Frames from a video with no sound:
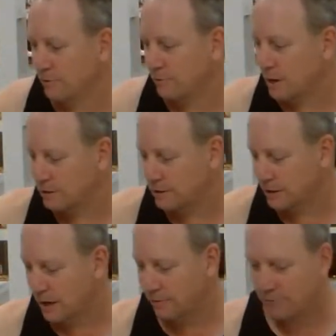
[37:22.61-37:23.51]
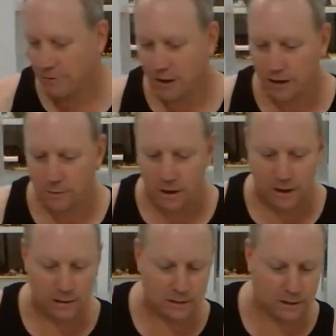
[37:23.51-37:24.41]
or most of the country
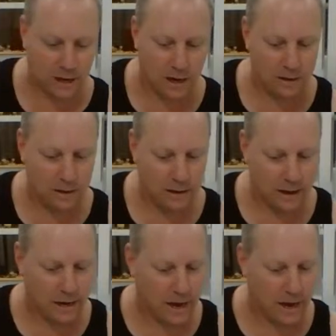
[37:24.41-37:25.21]
anyway, is an